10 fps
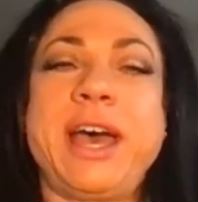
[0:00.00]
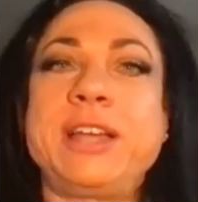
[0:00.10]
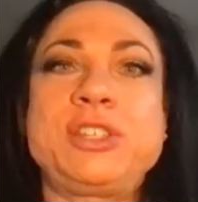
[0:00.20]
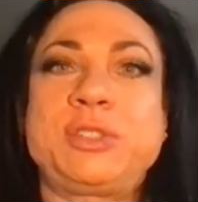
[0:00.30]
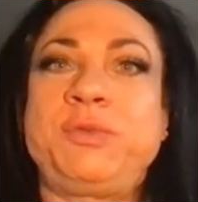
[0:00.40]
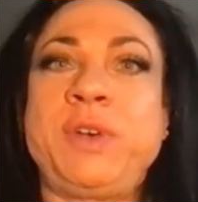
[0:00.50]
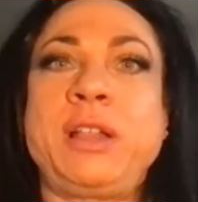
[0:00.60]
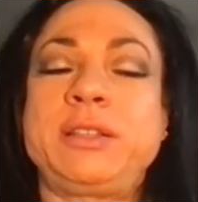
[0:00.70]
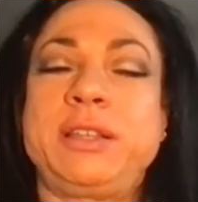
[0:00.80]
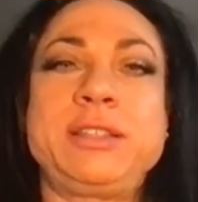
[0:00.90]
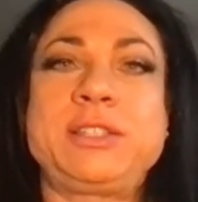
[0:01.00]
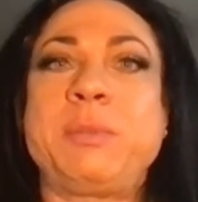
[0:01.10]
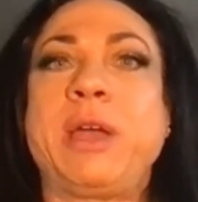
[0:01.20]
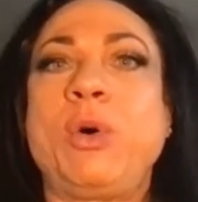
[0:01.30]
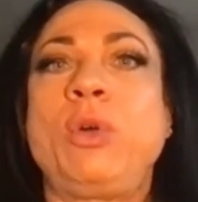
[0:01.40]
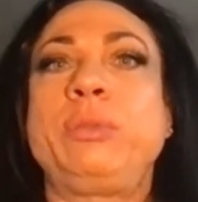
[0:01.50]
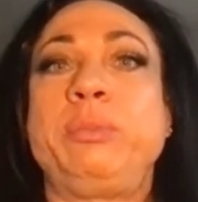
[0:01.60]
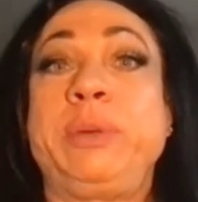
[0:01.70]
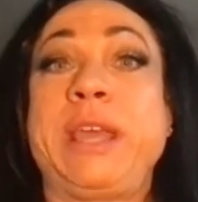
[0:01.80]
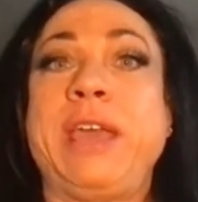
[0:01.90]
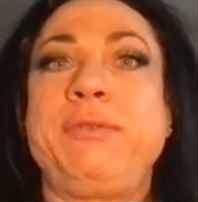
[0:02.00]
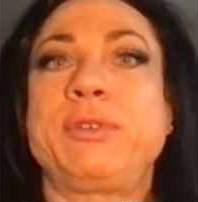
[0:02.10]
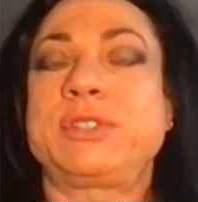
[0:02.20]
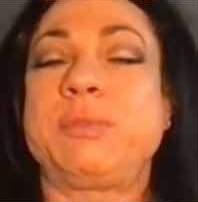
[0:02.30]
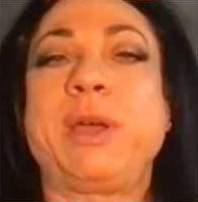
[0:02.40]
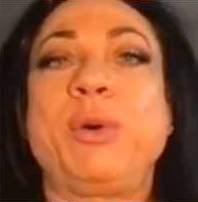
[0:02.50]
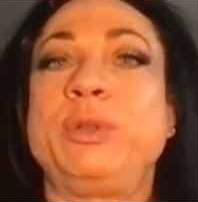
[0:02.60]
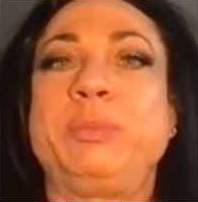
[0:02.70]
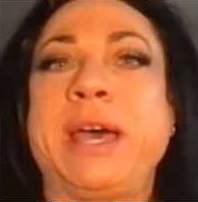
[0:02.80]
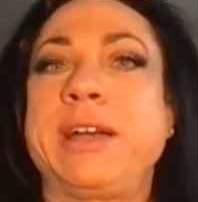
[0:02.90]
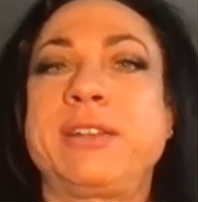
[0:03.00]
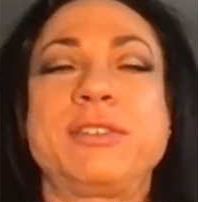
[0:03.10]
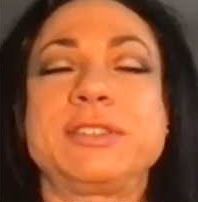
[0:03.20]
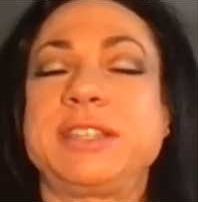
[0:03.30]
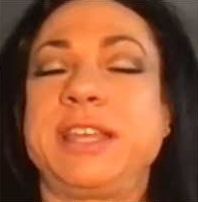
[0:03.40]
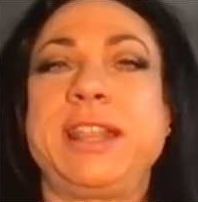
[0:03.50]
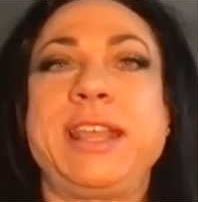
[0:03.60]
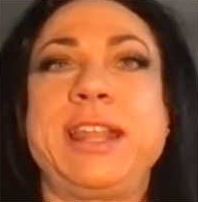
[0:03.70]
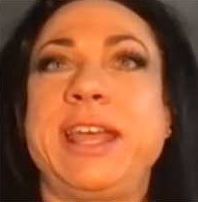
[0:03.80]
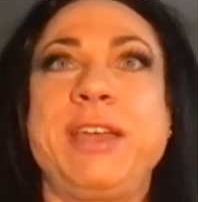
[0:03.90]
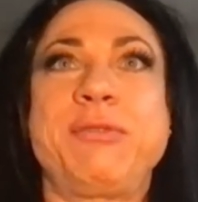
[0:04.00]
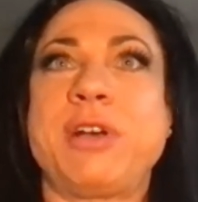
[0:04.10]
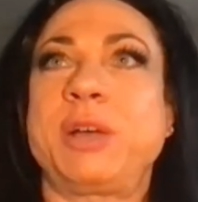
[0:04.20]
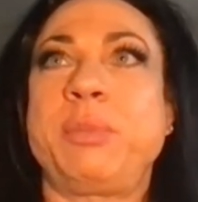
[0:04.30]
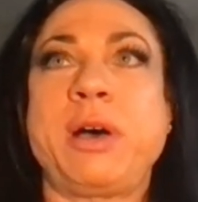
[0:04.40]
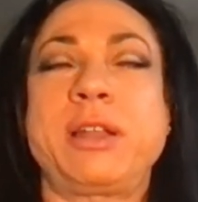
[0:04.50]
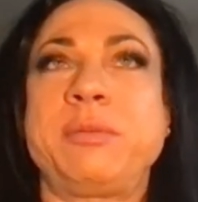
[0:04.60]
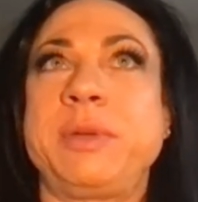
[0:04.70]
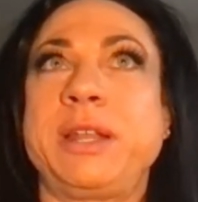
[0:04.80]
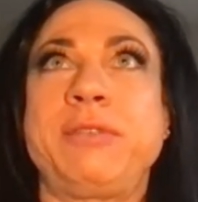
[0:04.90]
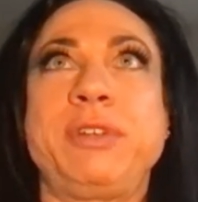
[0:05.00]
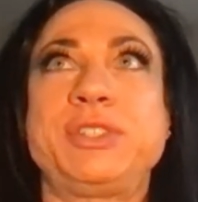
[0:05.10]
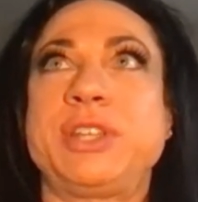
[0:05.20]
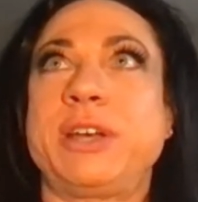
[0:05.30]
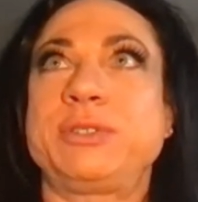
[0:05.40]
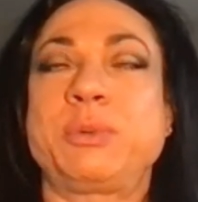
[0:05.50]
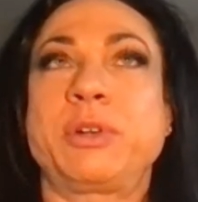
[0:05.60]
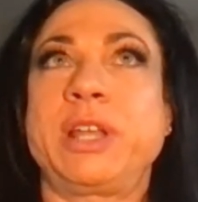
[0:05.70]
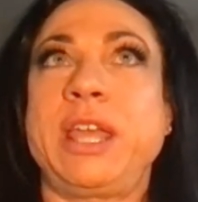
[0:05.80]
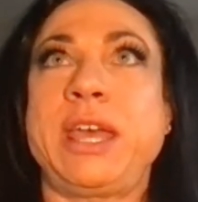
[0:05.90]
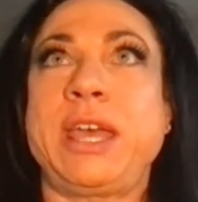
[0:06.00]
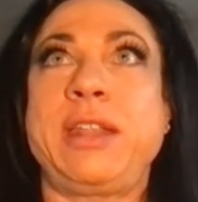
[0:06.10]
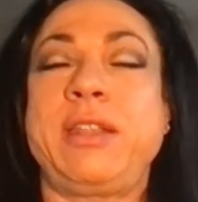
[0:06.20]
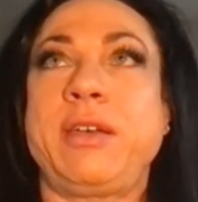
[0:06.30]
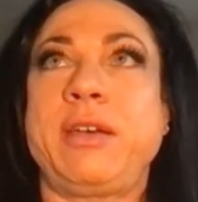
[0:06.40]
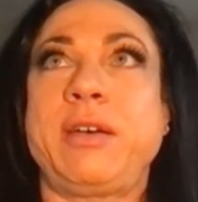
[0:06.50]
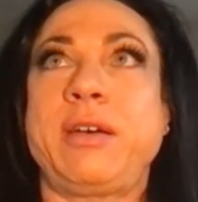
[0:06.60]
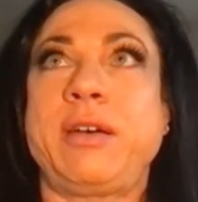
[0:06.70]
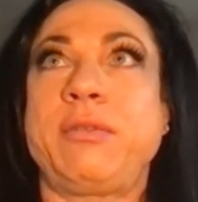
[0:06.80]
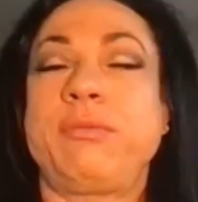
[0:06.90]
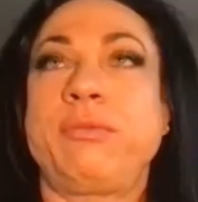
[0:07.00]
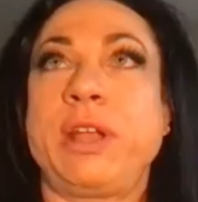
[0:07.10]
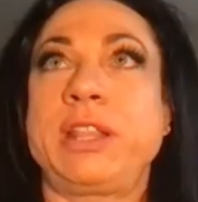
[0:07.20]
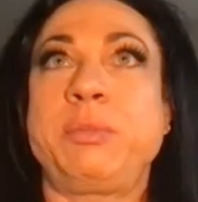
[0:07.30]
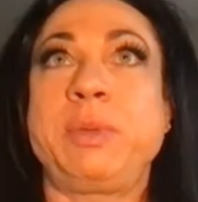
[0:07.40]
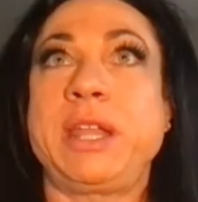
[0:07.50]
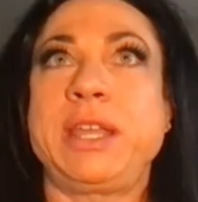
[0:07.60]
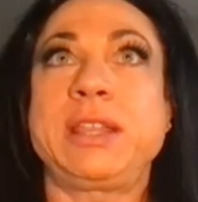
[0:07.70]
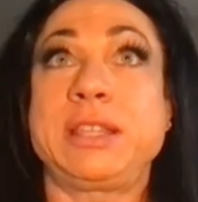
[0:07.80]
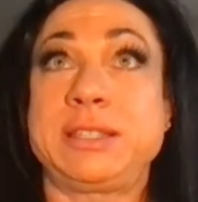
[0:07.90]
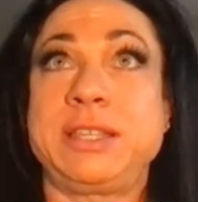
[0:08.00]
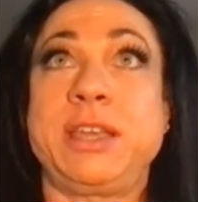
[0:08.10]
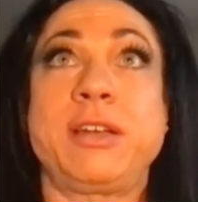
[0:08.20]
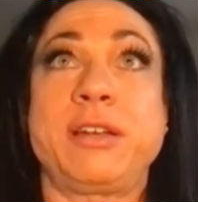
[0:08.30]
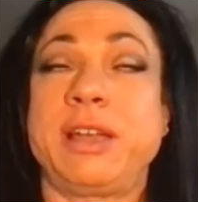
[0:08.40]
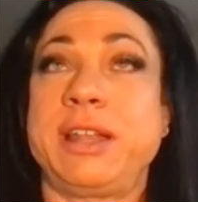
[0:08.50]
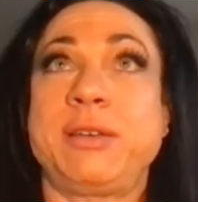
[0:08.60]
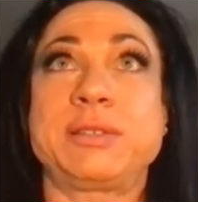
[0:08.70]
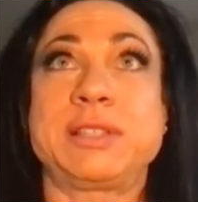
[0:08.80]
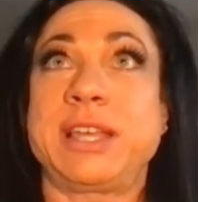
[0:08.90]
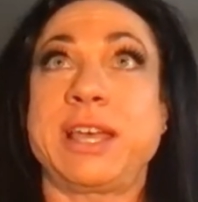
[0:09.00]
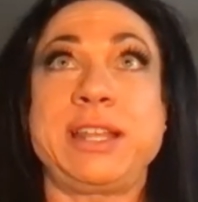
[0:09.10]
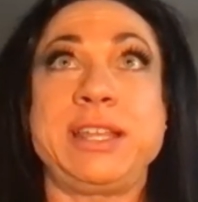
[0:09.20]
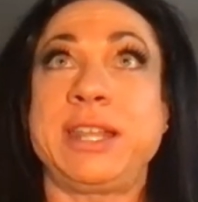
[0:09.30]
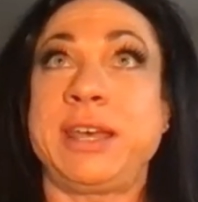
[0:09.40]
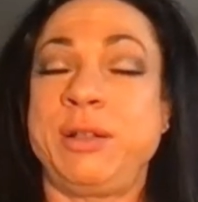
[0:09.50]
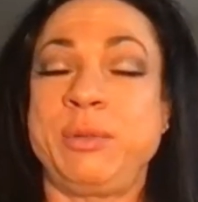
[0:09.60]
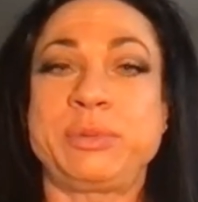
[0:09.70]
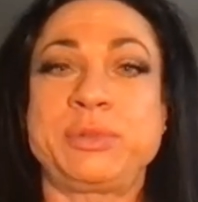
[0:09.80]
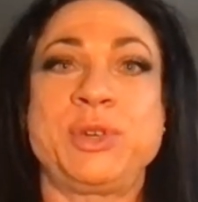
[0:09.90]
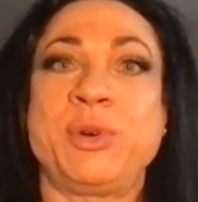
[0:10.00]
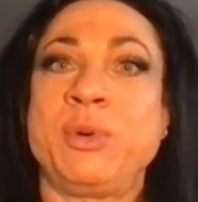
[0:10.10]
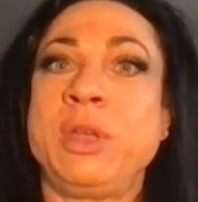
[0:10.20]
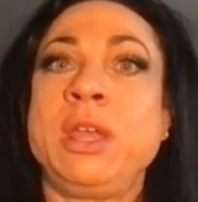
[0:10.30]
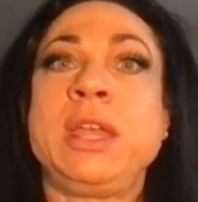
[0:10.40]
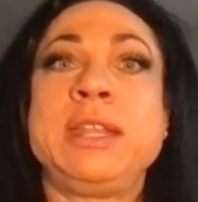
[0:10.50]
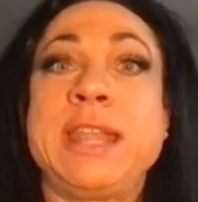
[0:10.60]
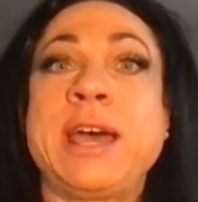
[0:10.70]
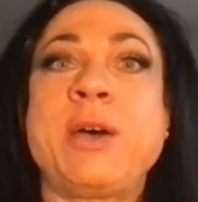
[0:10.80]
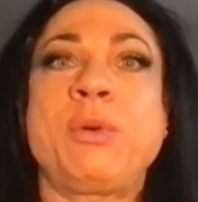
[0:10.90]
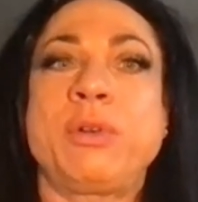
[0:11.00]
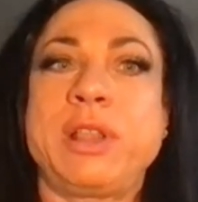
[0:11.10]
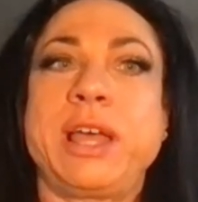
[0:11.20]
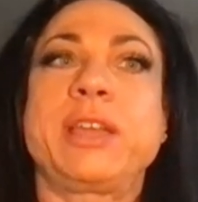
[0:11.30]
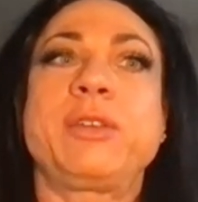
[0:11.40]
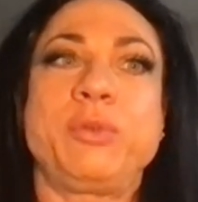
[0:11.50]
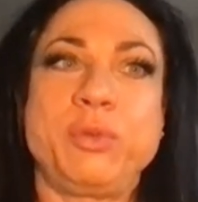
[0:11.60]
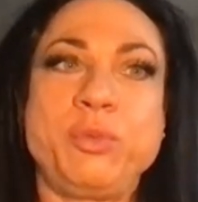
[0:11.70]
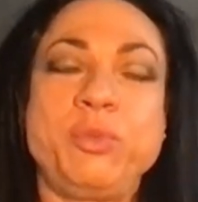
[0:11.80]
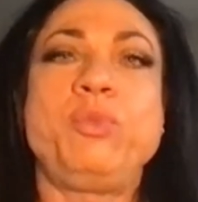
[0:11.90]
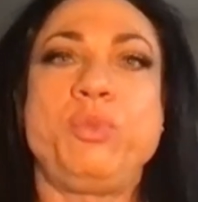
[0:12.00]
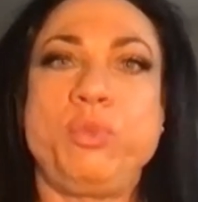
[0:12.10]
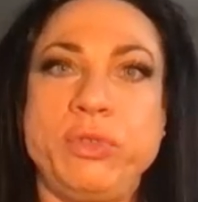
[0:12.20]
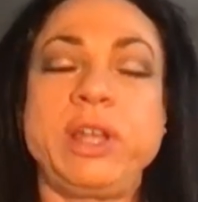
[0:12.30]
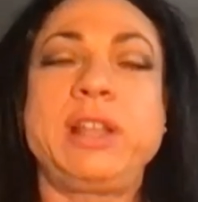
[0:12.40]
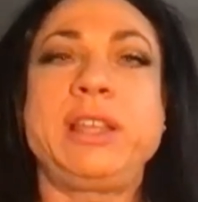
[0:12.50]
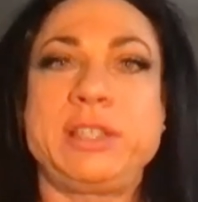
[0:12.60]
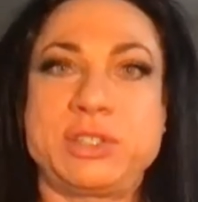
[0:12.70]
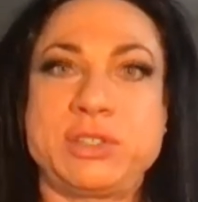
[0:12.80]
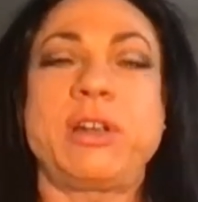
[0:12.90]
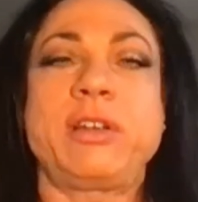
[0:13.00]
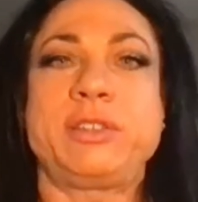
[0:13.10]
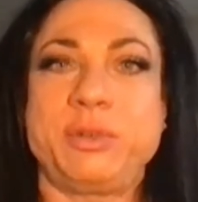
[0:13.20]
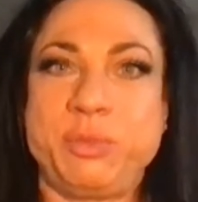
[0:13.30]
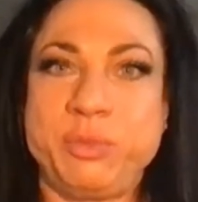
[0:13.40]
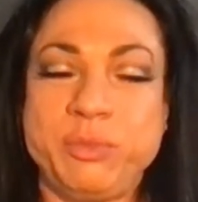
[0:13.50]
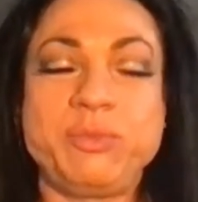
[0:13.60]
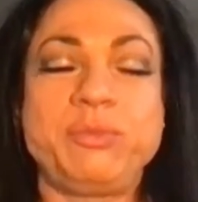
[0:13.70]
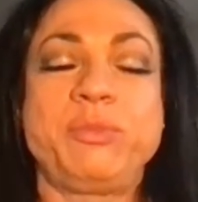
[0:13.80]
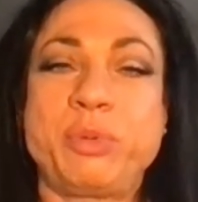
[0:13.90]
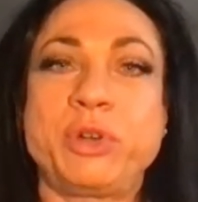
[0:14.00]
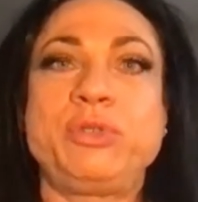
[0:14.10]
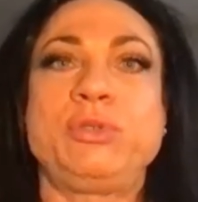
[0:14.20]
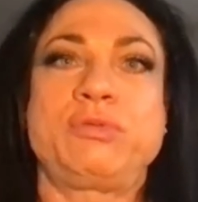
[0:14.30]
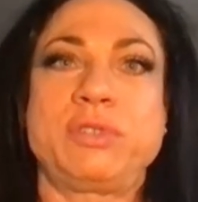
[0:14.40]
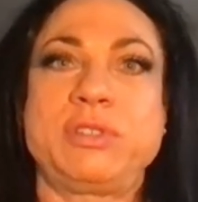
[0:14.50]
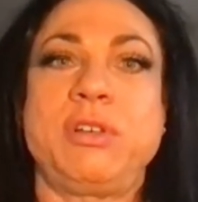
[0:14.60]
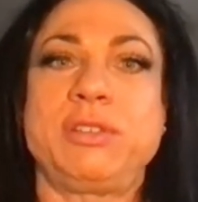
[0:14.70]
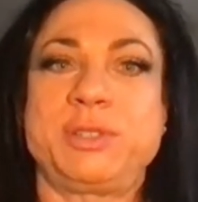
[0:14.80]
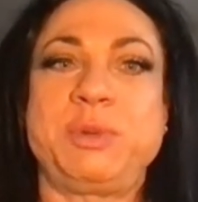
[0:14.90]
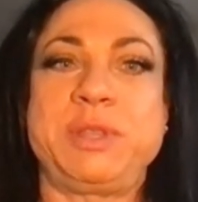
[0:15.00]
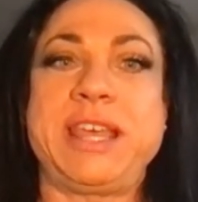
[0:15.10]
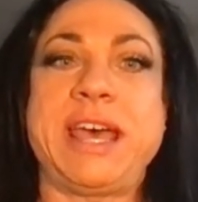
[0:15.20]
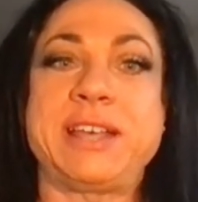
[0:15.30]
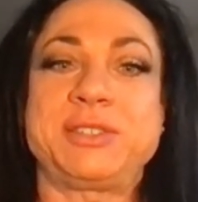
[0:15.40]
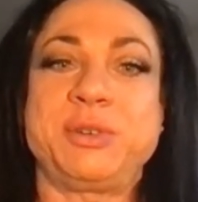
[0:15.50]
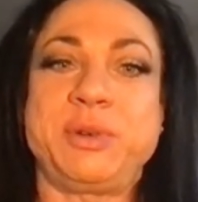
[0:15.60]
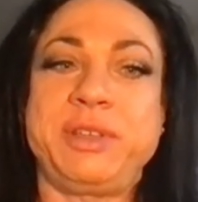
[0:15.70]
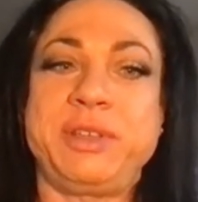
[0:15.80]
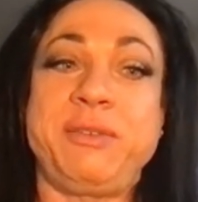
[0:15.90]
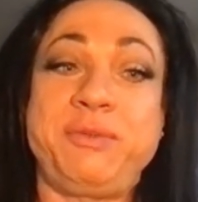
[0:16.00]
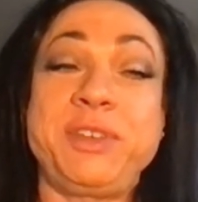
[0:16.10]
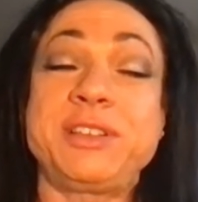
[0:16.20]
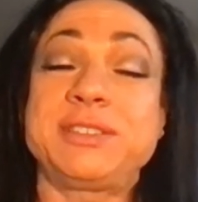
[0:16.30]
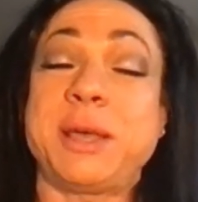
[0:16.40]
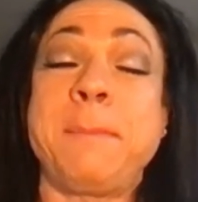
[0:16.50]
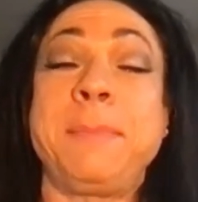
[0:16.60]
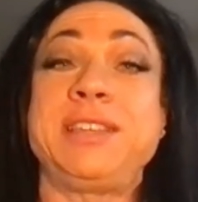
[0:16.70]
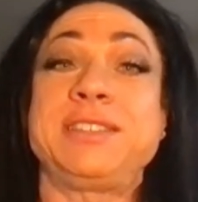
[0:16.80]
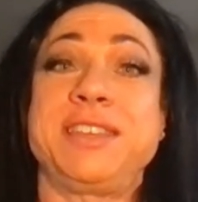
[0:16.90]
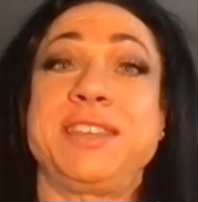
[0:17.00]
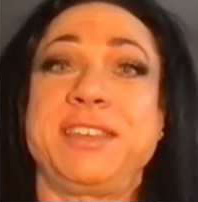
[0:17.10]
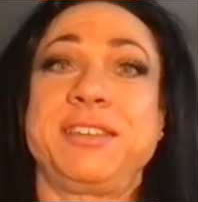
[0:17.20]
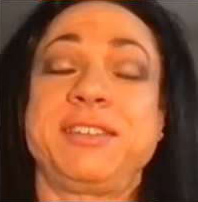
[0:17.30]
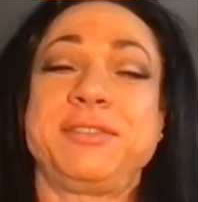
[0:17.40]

I just fell into my old behaviors and my old patterns, and then I hit rock bottom, and I reached out to her again right at the beginning of this year, and I was like, I need help. So now we're like really starting to produce results with that. So it feels amazing.